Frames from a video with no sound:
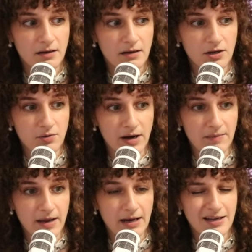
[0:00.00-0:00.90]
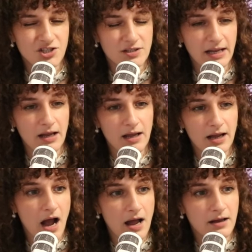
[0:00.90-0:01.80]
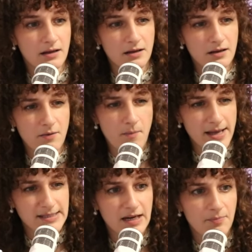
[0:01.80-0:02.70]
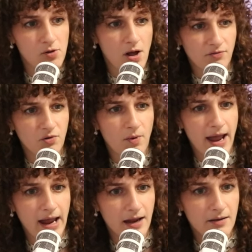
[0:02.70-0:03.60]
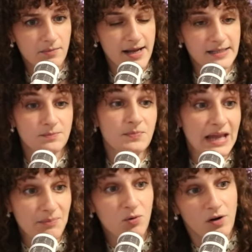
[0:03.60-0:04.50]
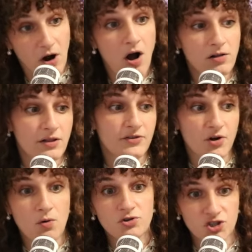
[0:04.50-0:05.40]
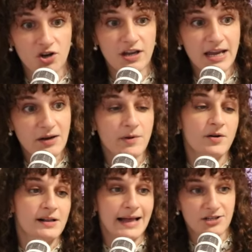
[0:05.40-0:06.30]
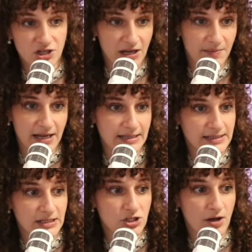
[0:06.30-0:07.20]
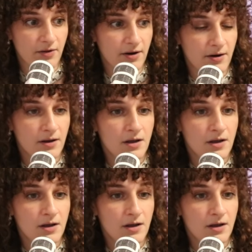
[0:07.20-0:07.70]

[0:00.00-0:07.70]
You know what I mean? It's just like it got messed up along the way because people were all on their own journey and we were clashing up against each other.